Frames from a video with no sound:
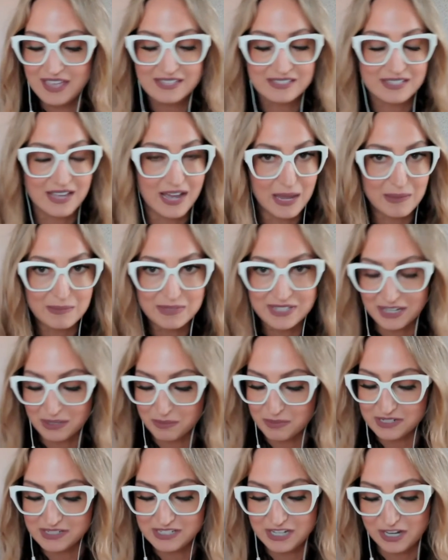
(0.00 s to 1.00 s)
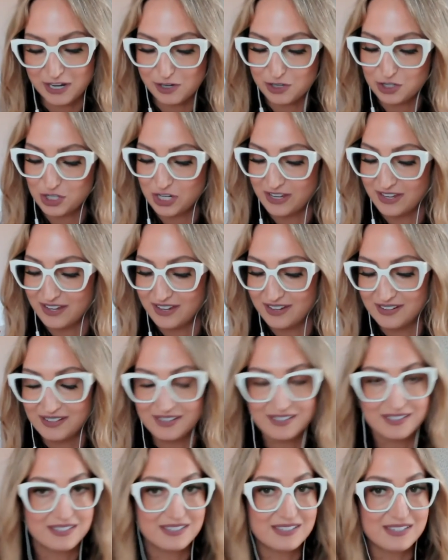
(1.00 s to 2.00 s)
time segmentation,
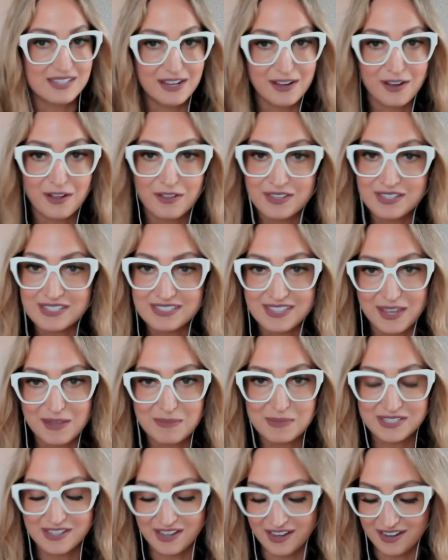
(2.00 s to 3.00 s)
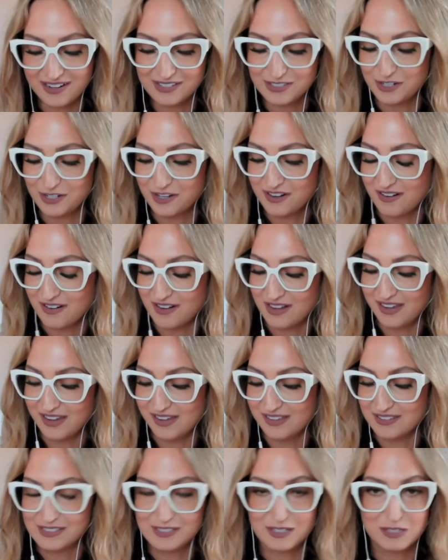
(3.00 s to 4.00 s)
sitting on the same side as your
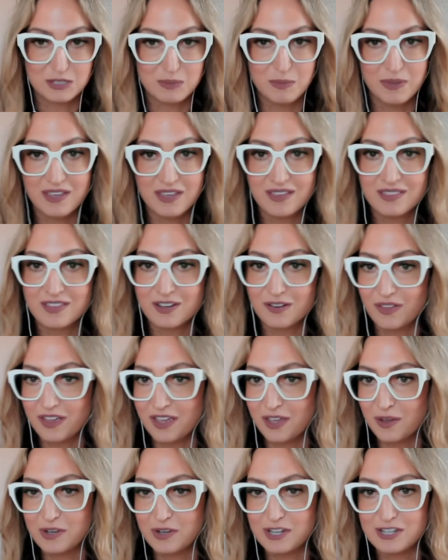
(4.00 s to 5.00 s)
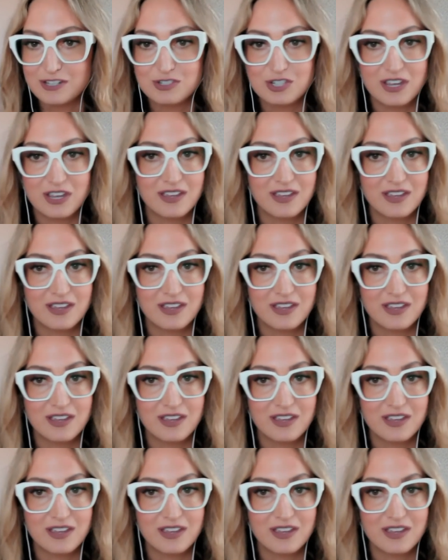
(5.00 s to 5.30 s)
clients, speaking their language,